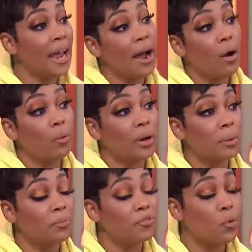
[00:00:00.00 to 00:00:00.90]
now what
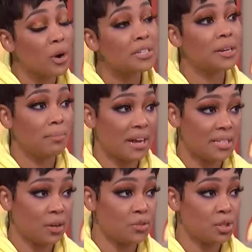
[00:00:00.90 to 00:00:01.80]
I'm forcing
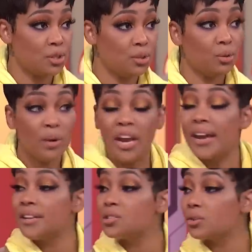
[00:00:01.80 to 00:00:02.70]
myself to do
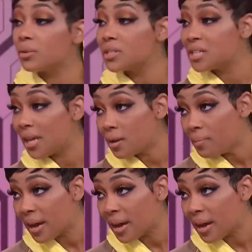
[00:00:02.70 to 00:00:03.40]
is to critique